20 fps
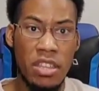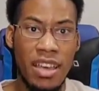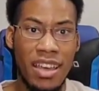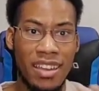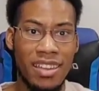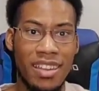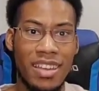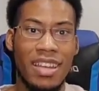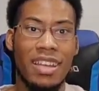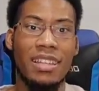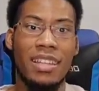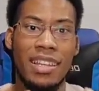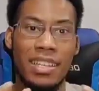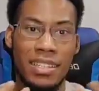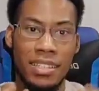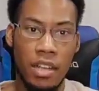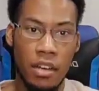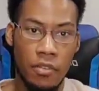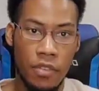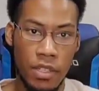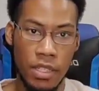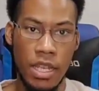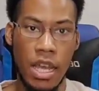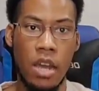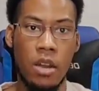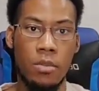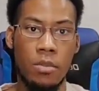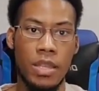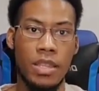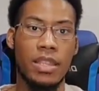that
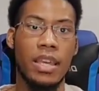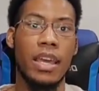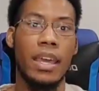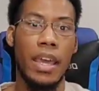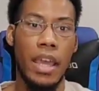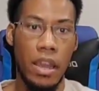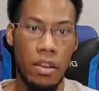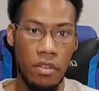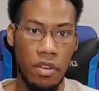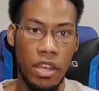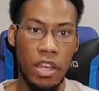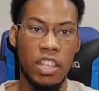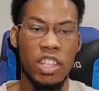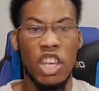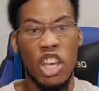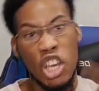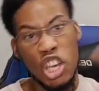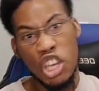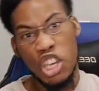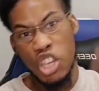self-entitlement, that arrogance.